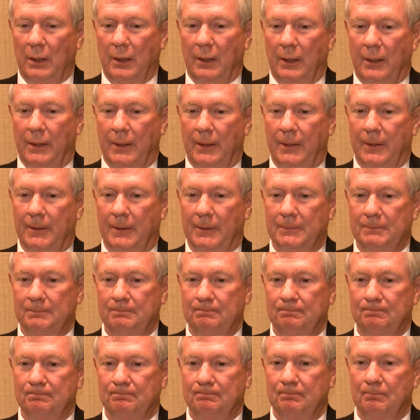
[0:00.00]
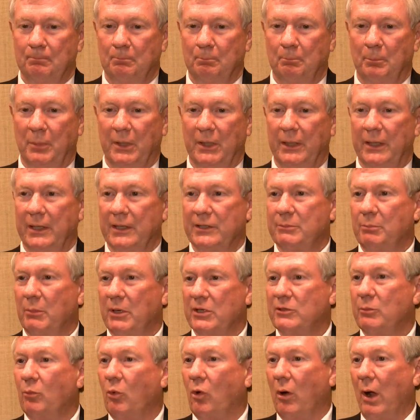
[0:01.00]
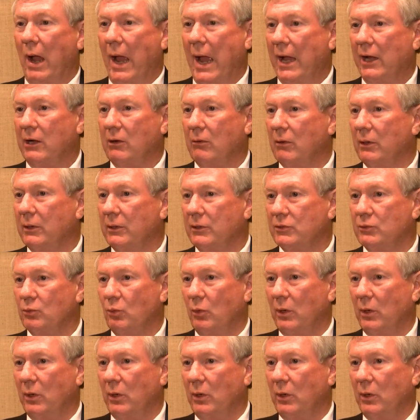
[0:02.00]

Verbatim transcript: Um, but it's much more accurate as